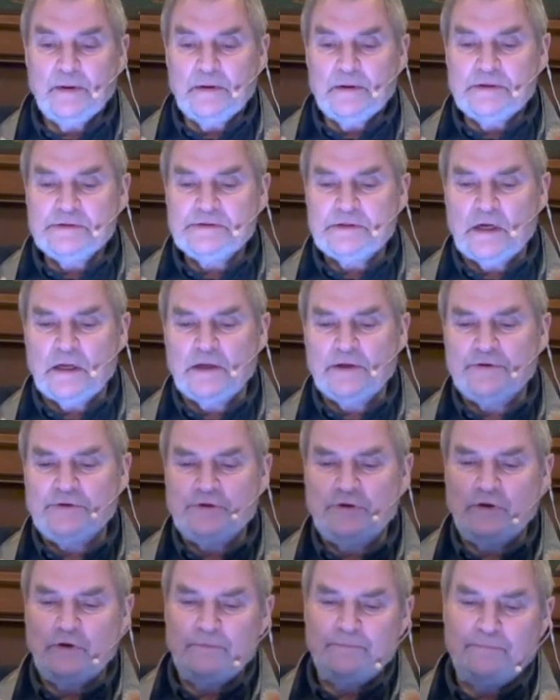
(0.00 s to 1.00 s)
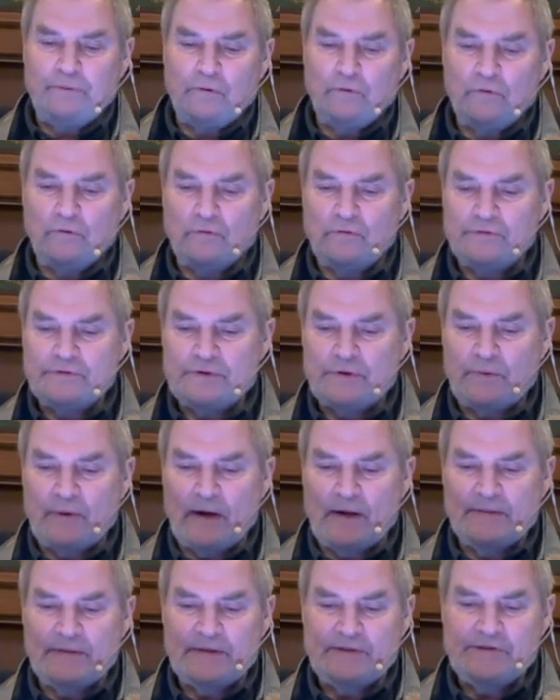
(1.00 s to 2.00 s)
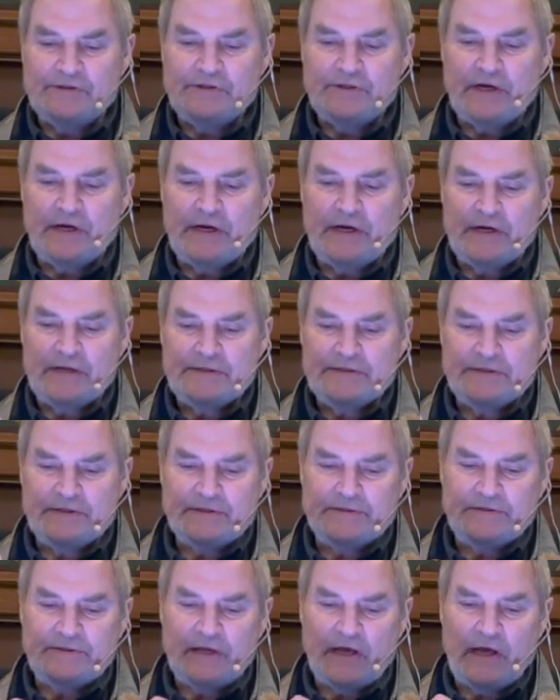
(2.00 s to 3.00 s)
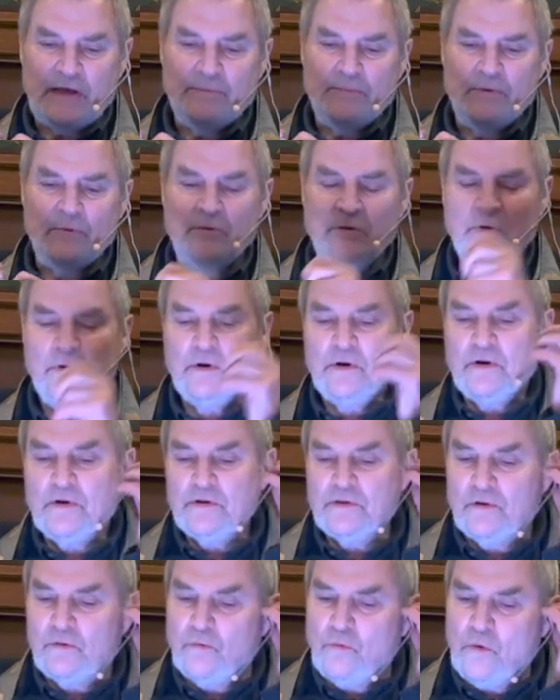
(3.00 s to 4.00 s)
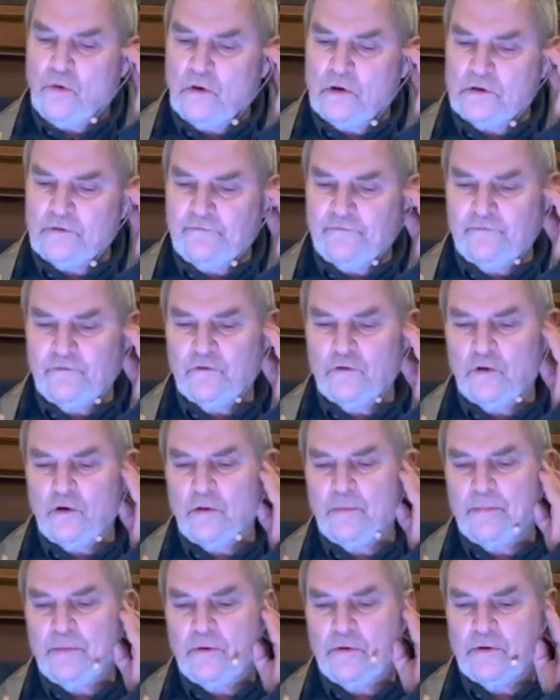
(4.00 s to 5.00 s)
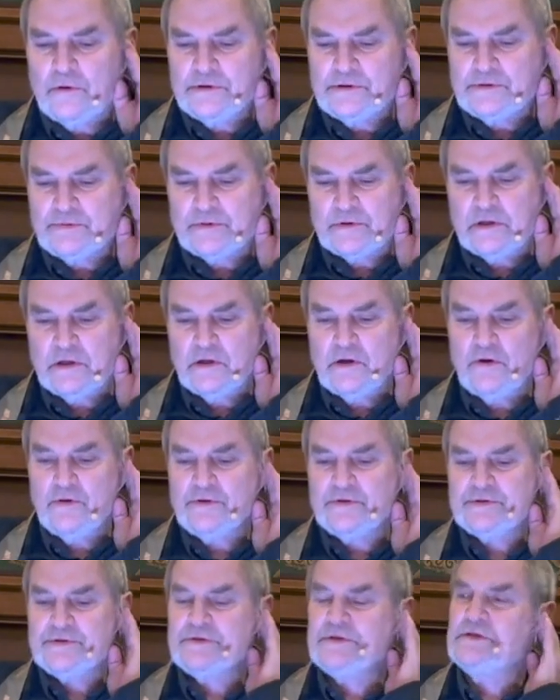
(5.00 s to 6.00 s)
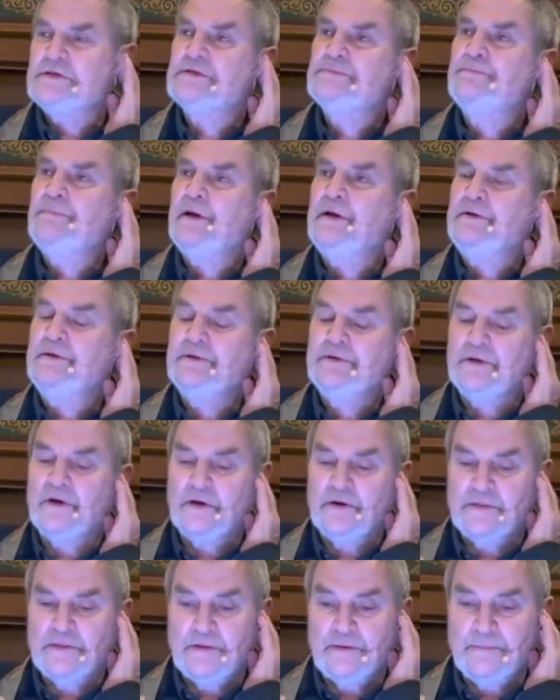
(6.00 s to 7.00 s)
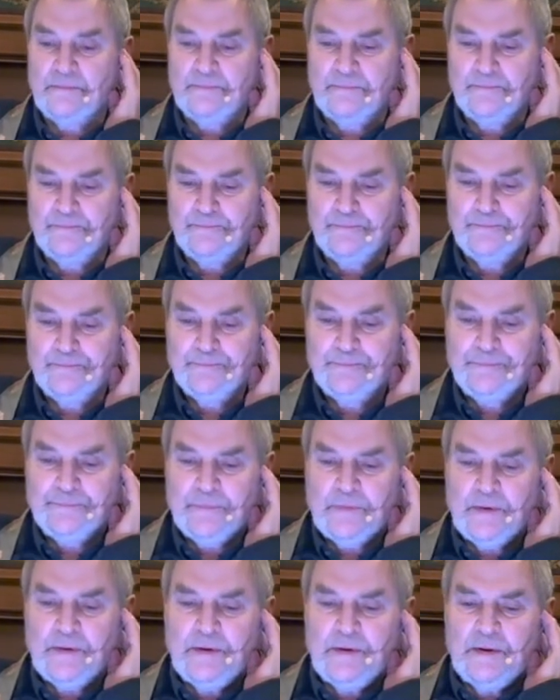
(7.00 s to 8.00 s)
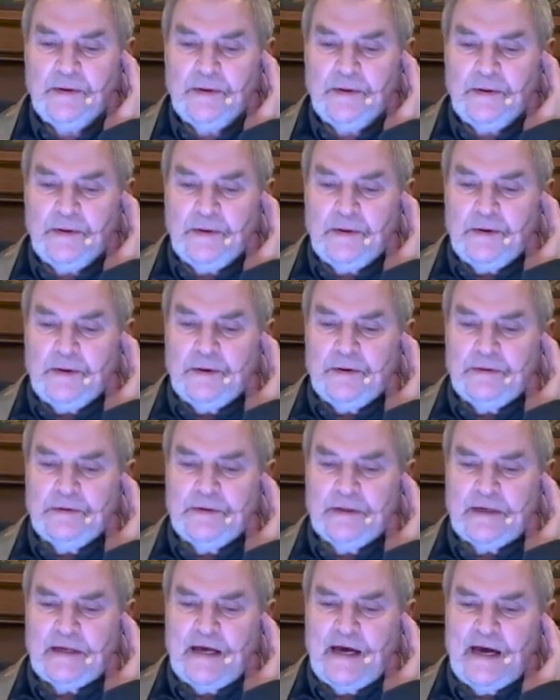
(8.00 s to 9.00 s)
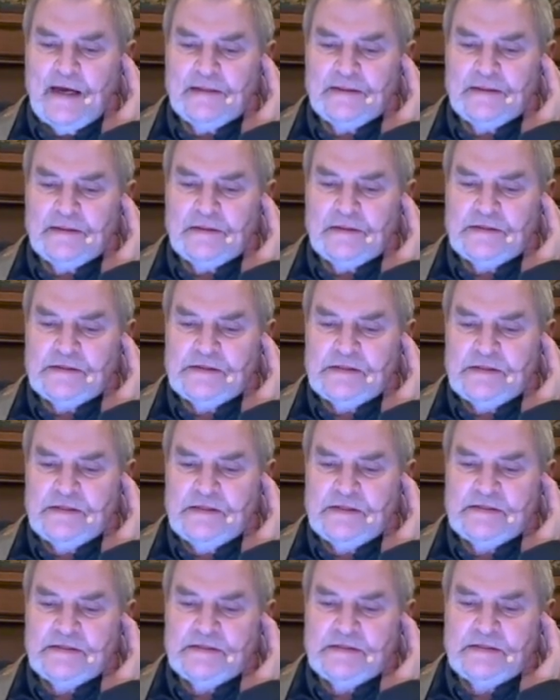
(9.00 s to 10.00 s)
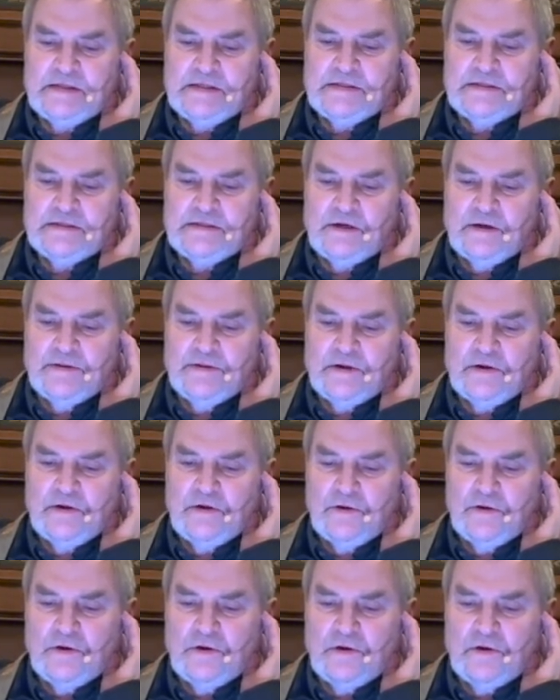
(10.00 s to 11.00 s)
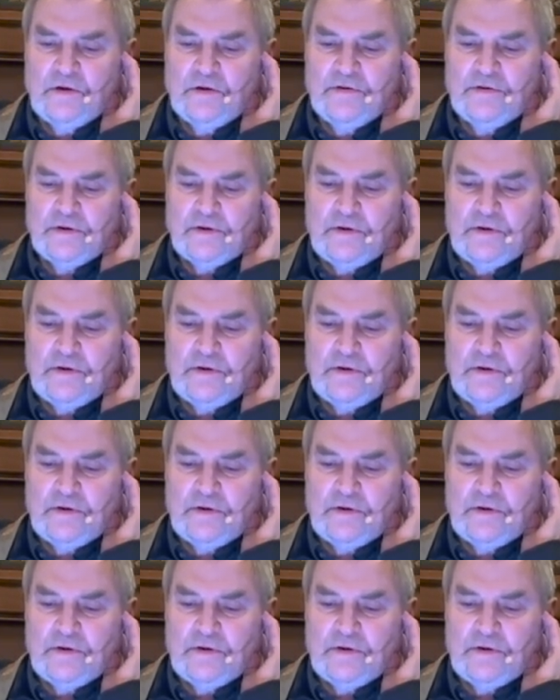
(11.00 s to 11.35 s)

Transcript: Solitude pools around the chairs, the table, the worn floorboards with lotuses painted on them. The cat that sits on the girl